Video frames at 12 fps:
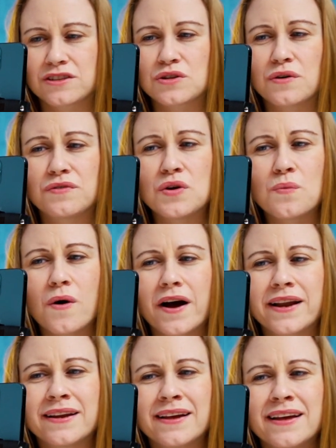So if you
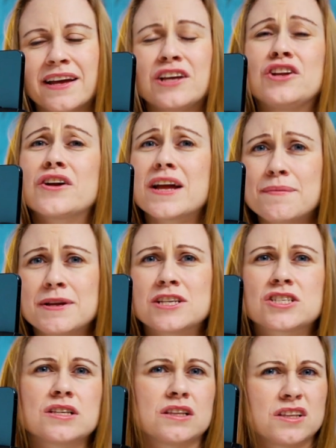want your
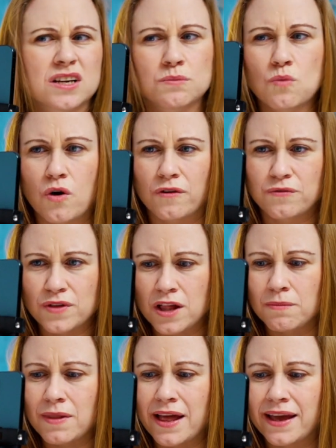image to look more
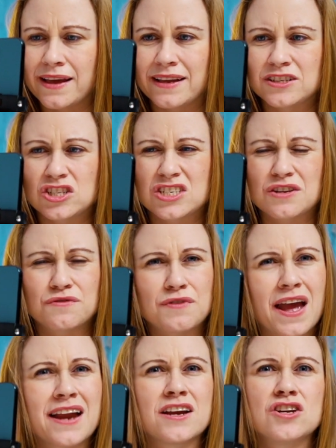film-like and just to
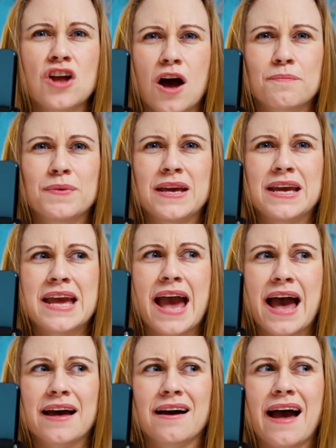fade and not be
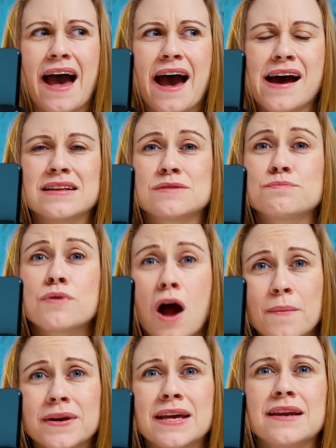as
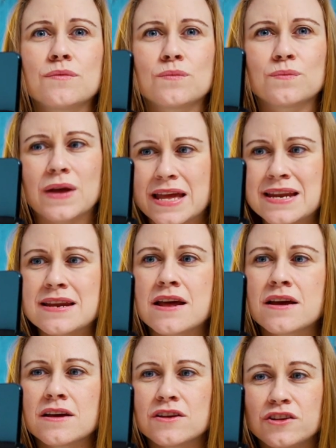prominent, in
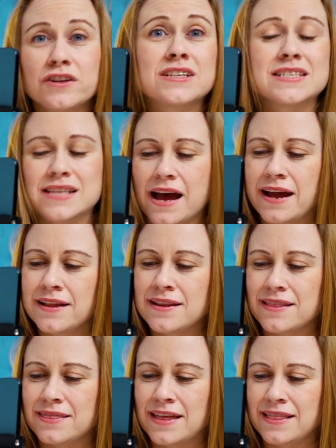your
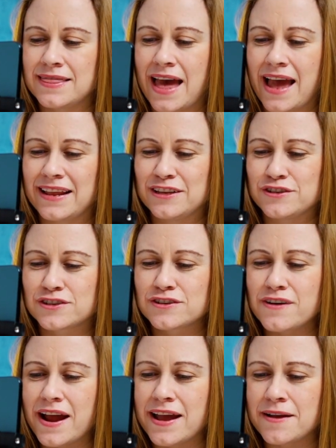design, then that is
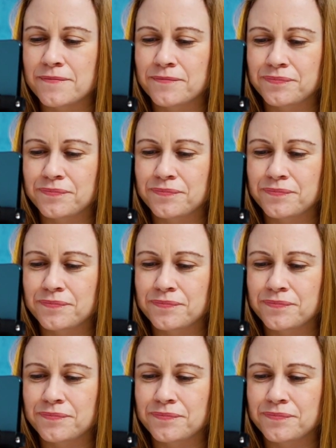great.